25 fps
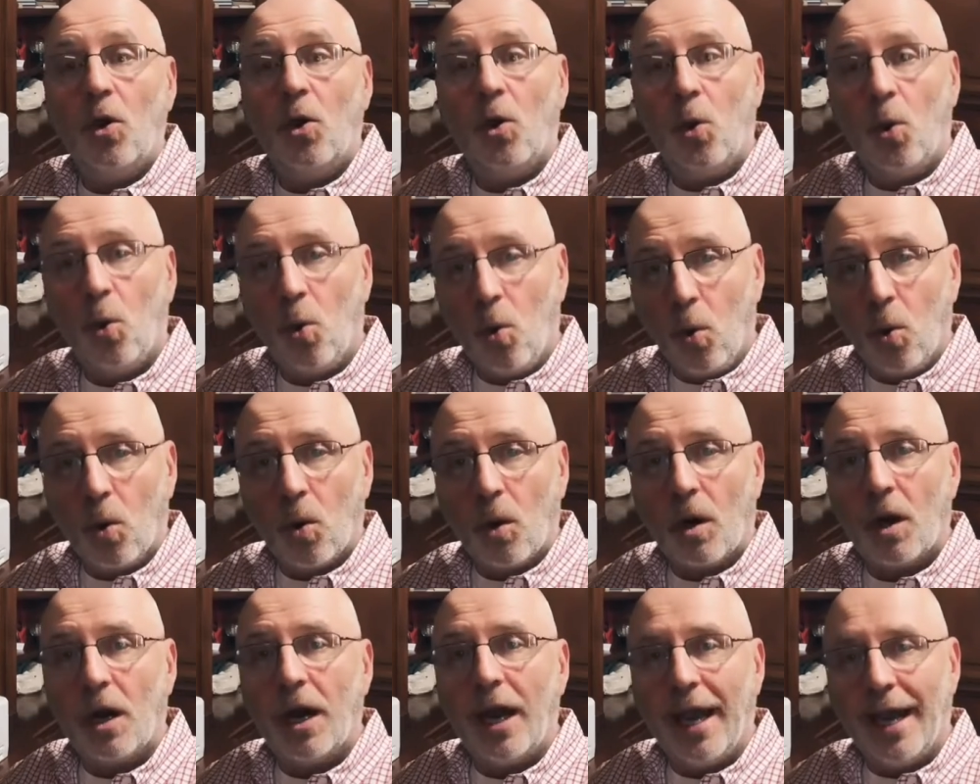
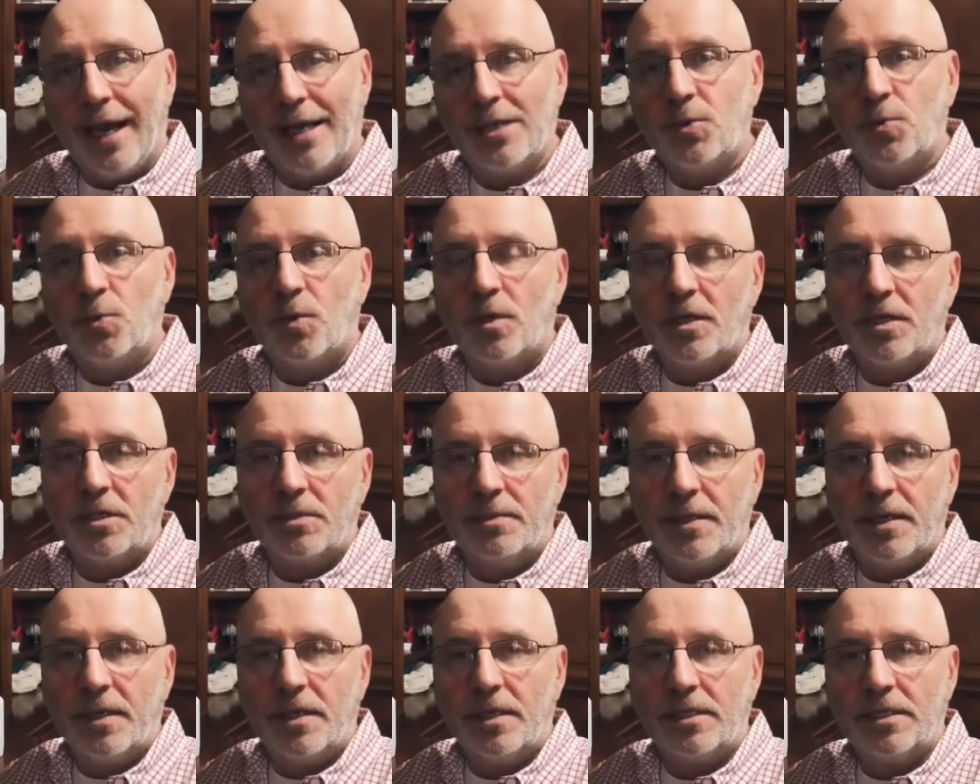Or, as we're
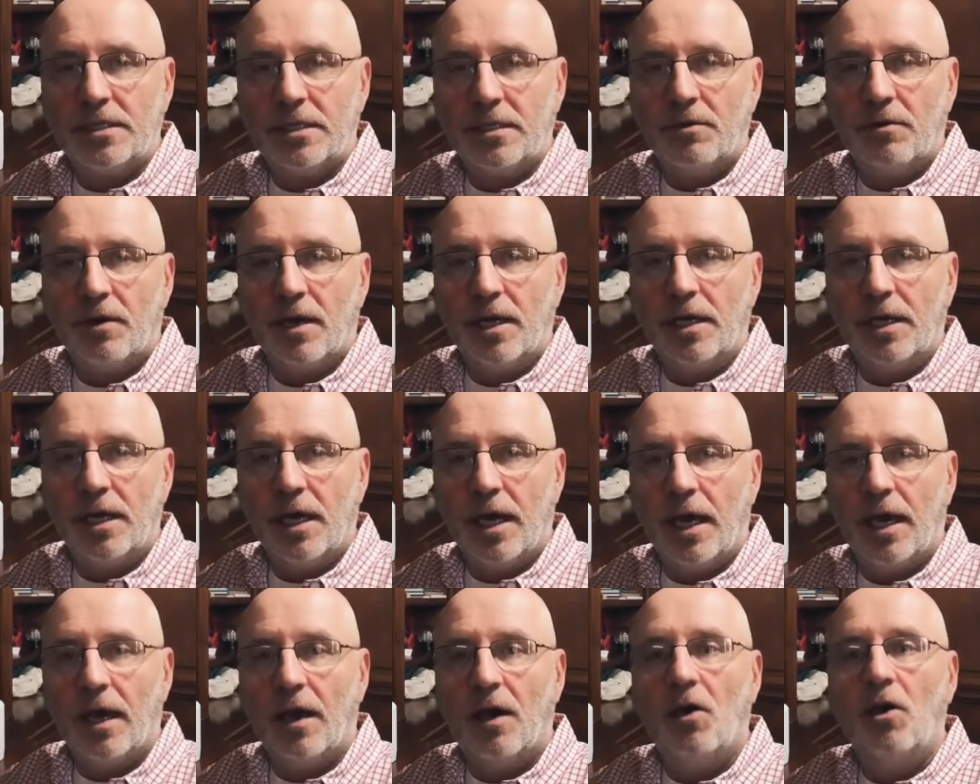experiencing right
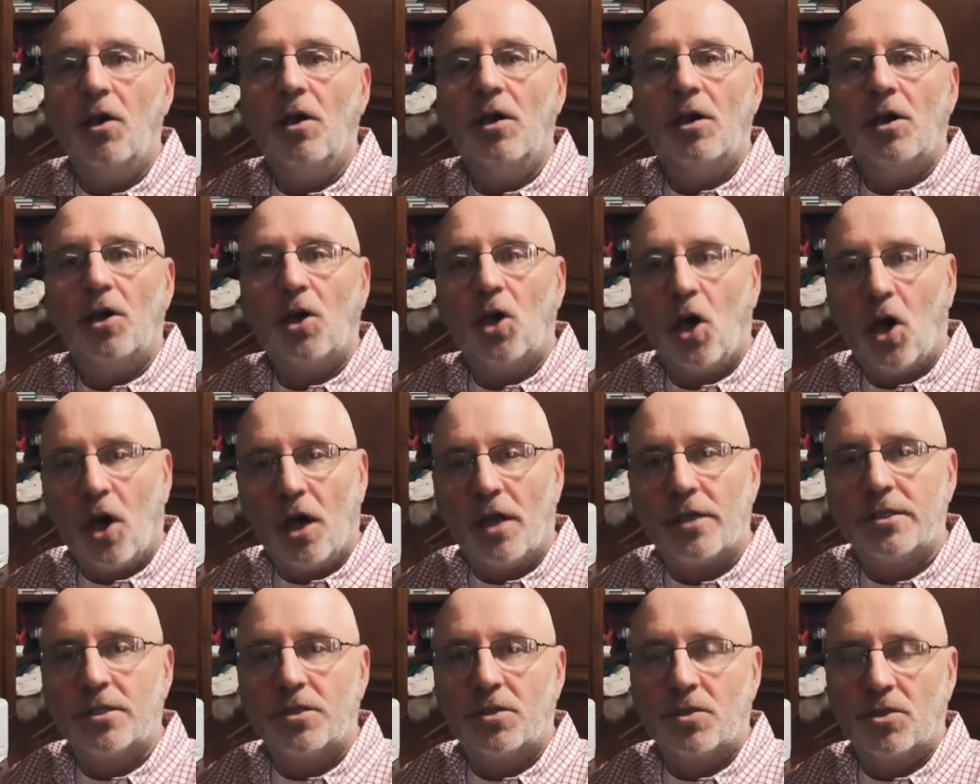now,
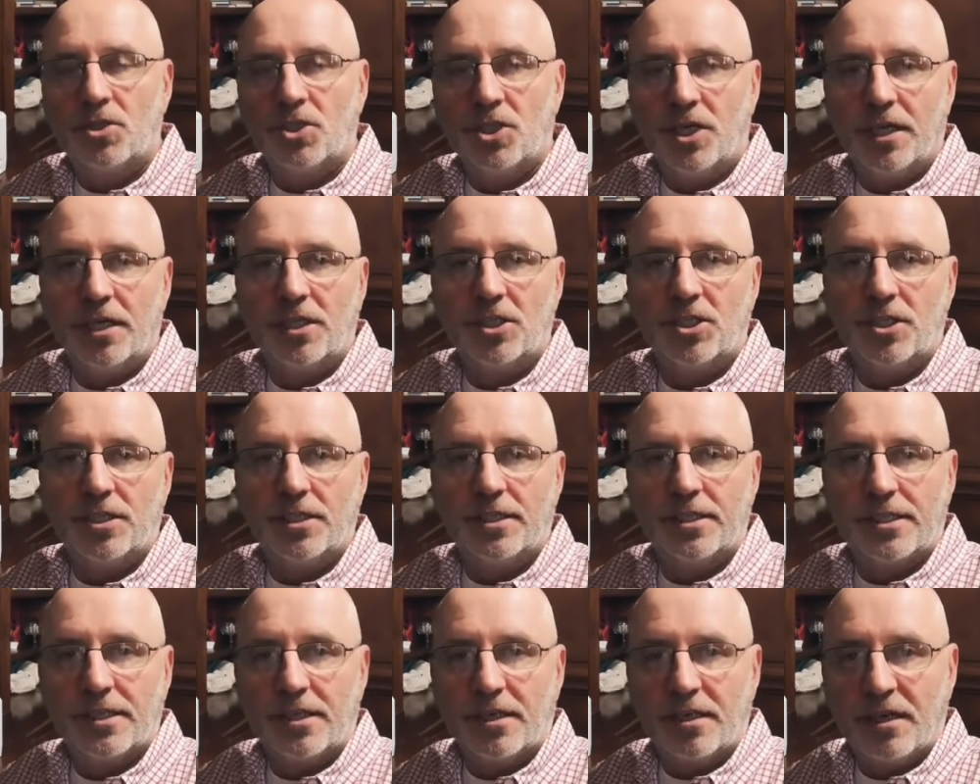costs are changing
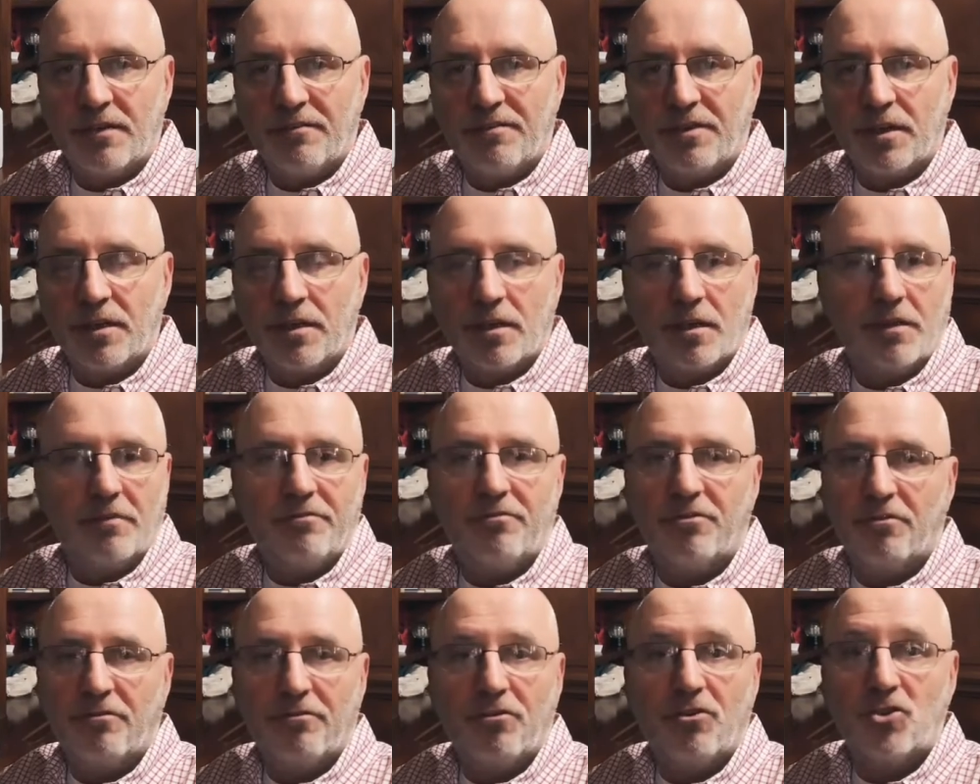significantly
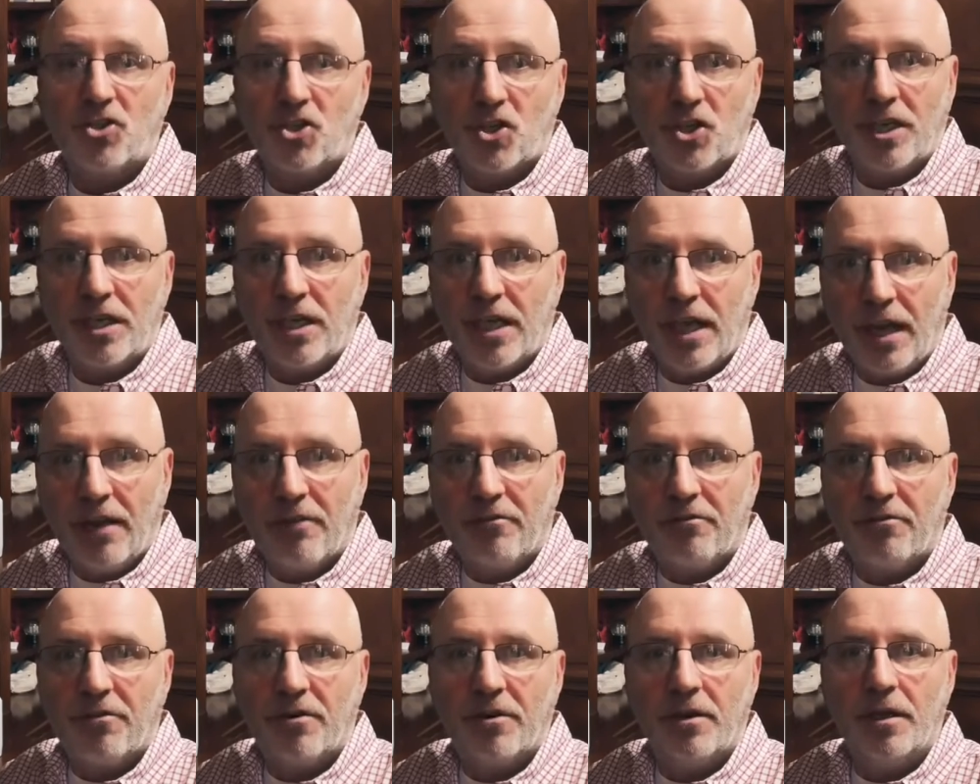for virtually
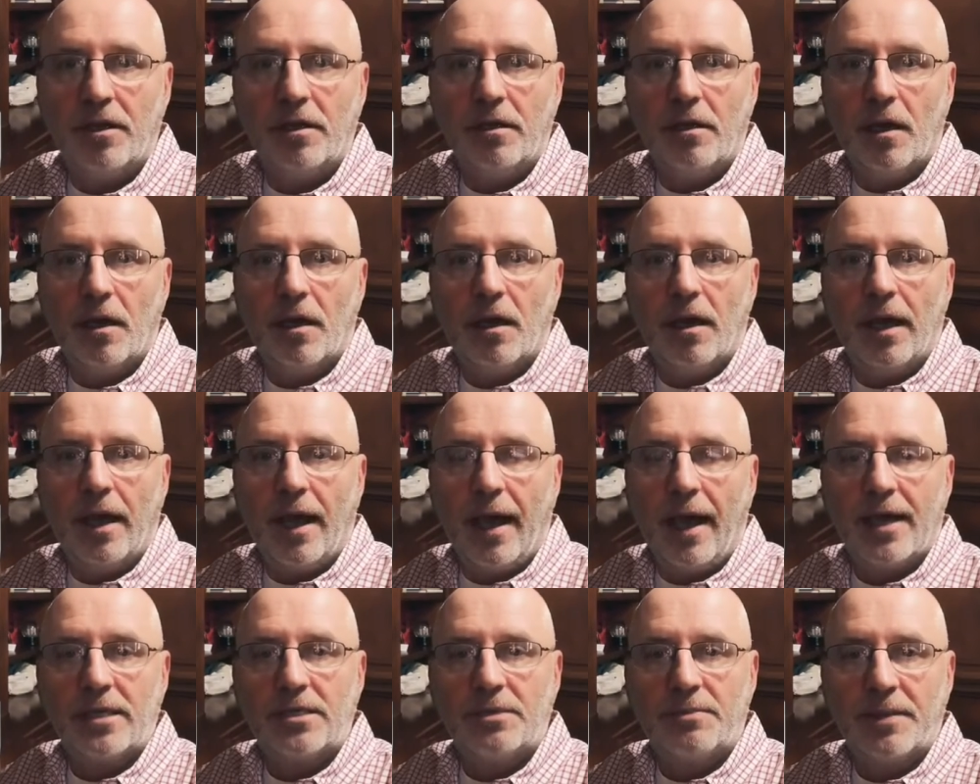every
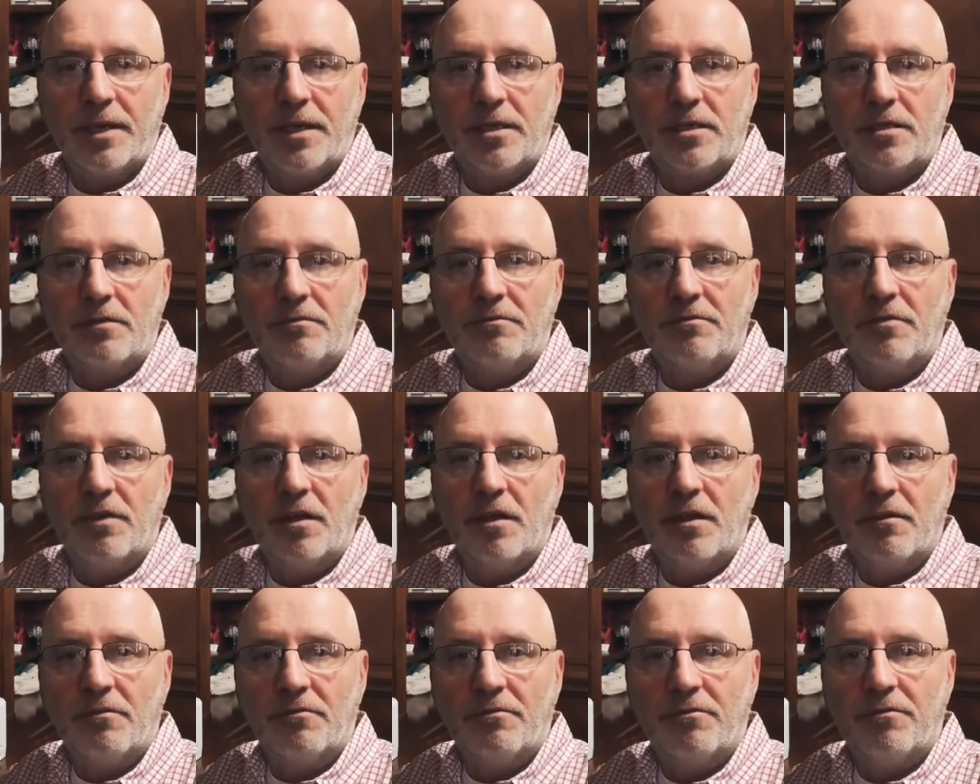aspect
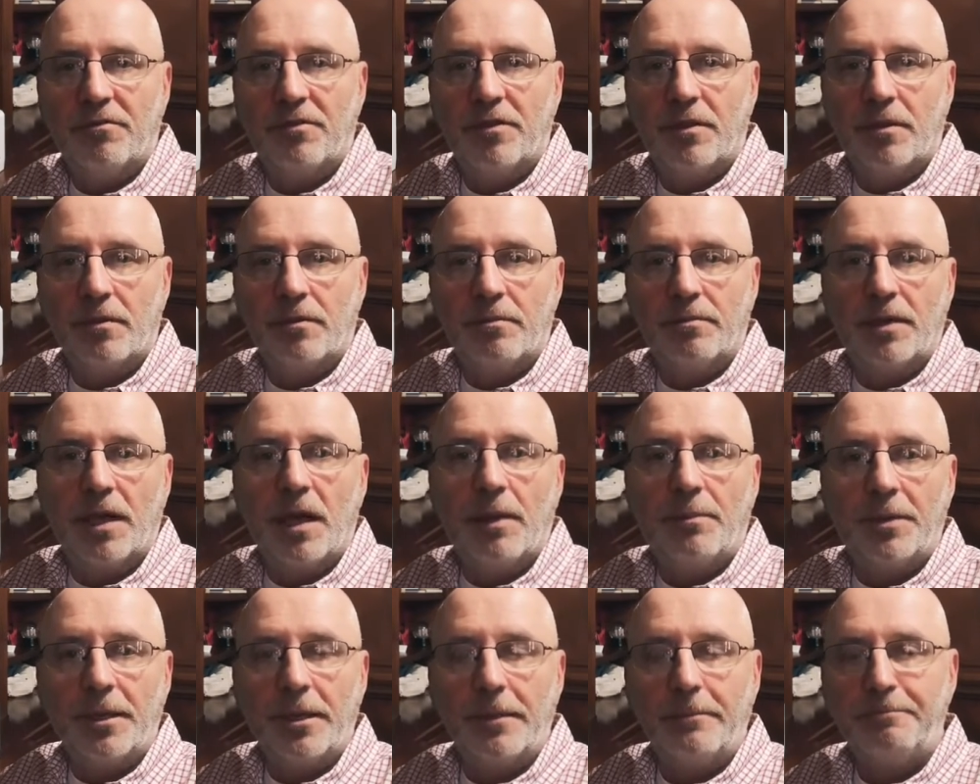of the
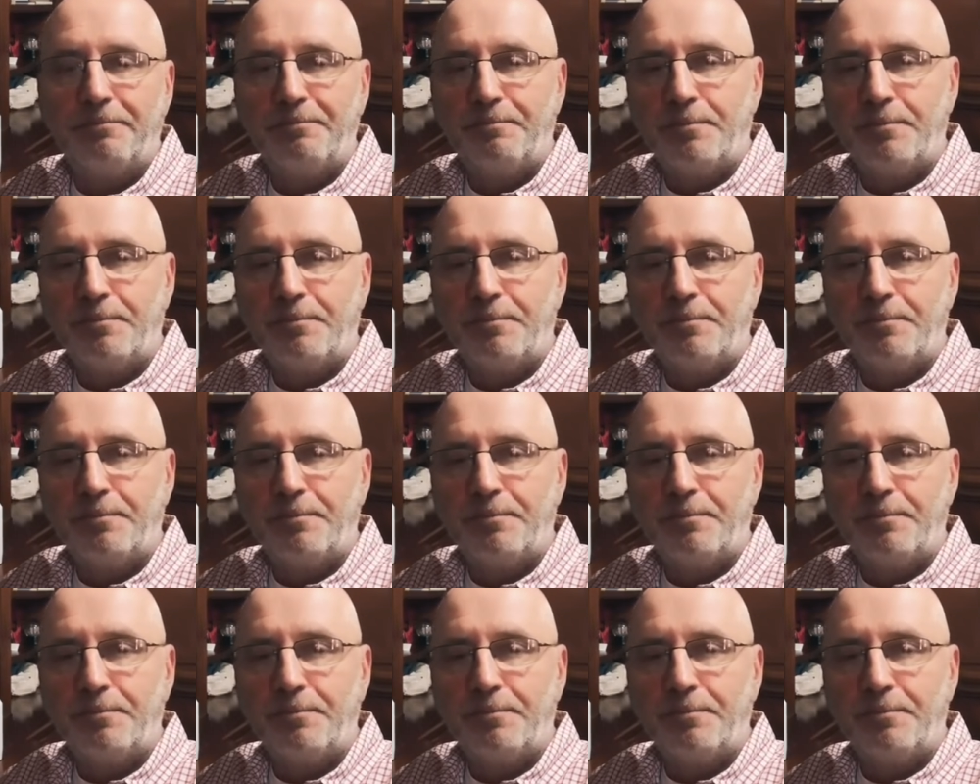company.